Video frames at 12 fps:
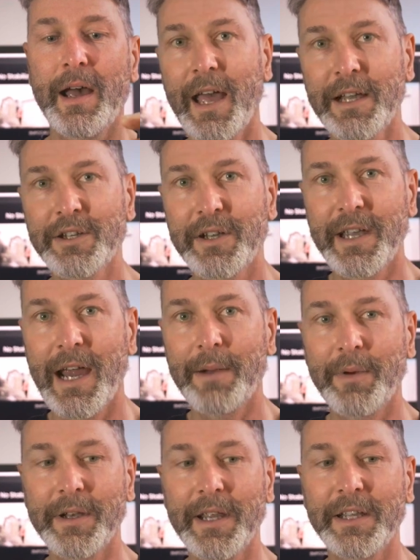The action
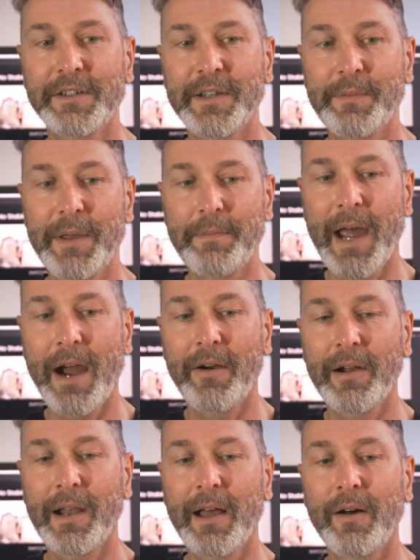camera needs to be
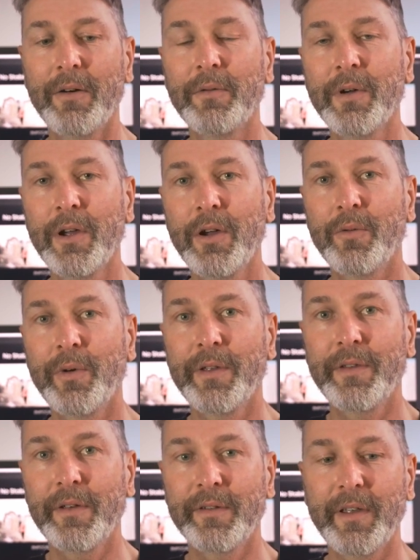parallel
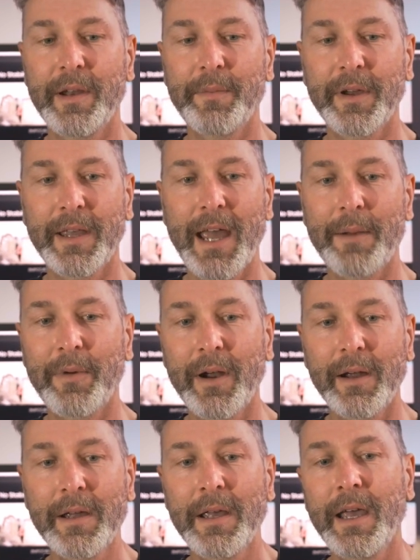with your cinema
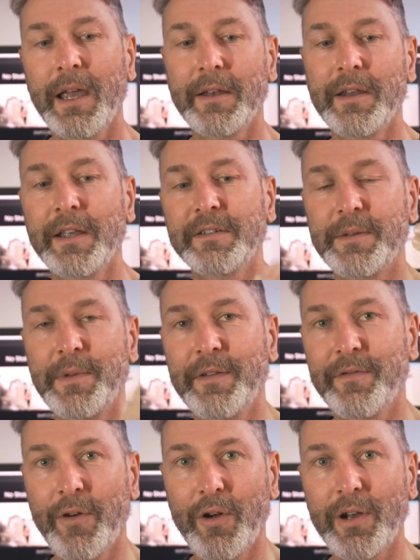camera. It needs to
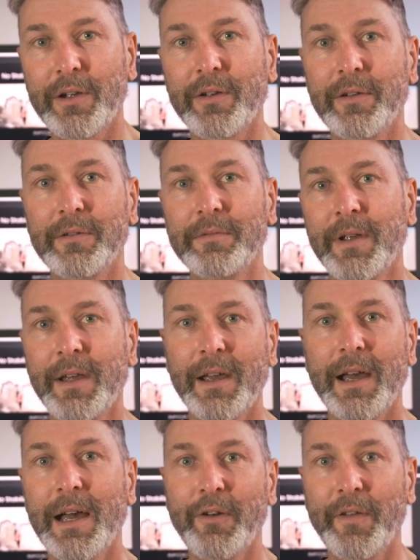be vertical
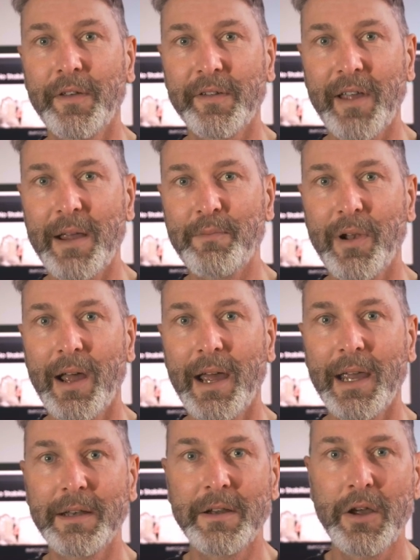and on the same
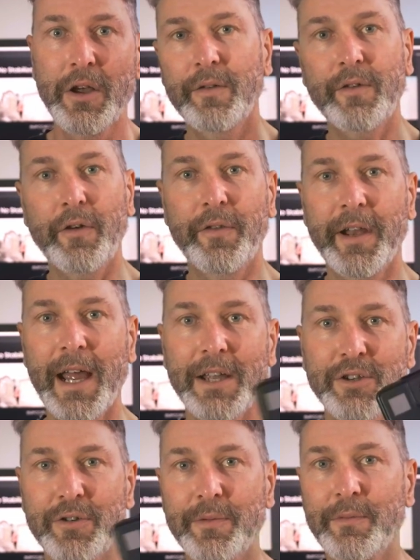plane so that
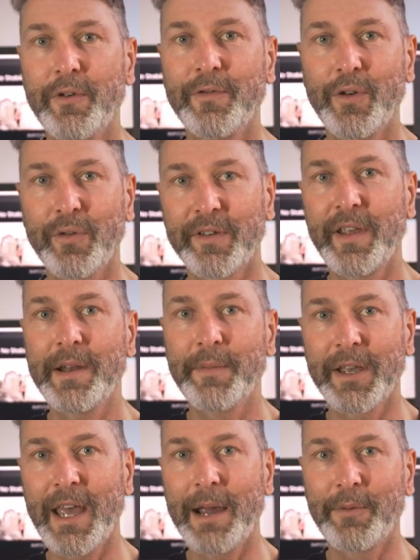as you move your
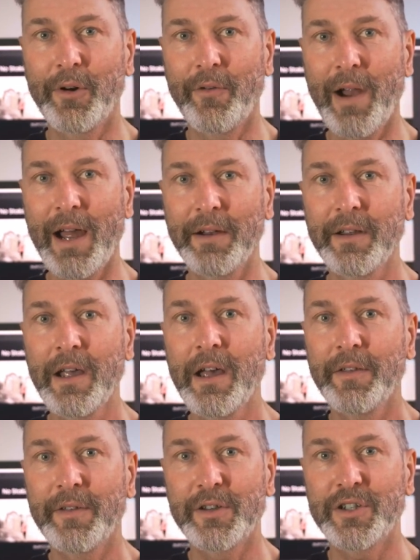cinema camera around,
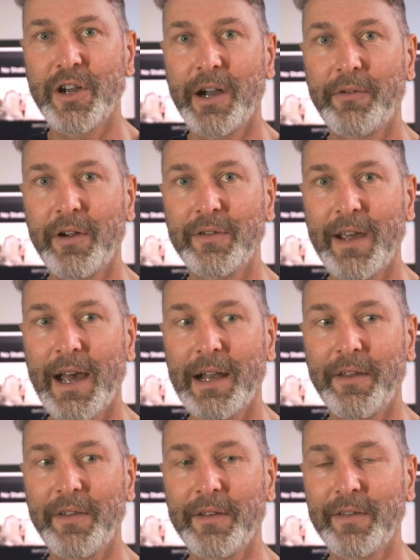the gyro
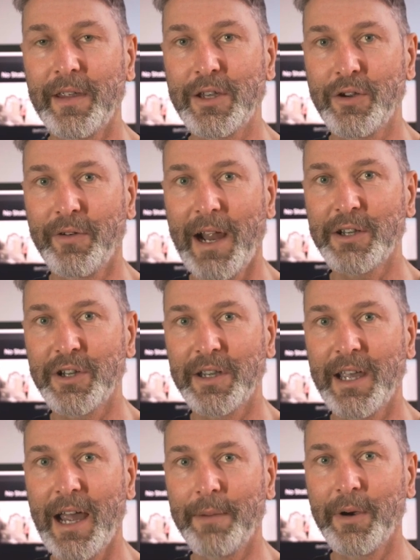data that's in your
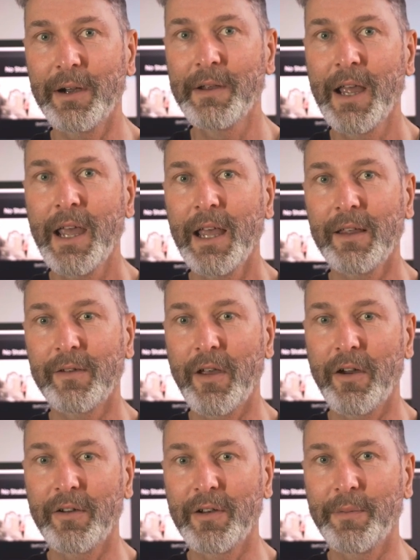action camera is
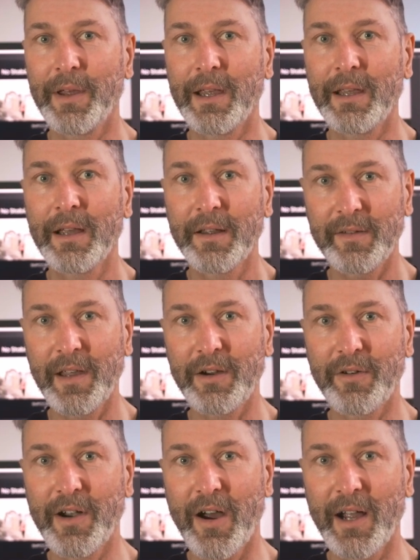going to be
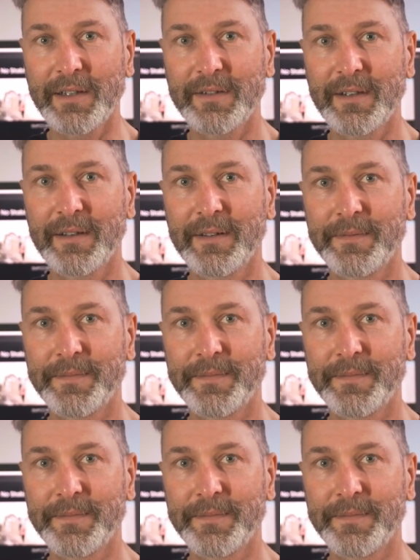synchronized.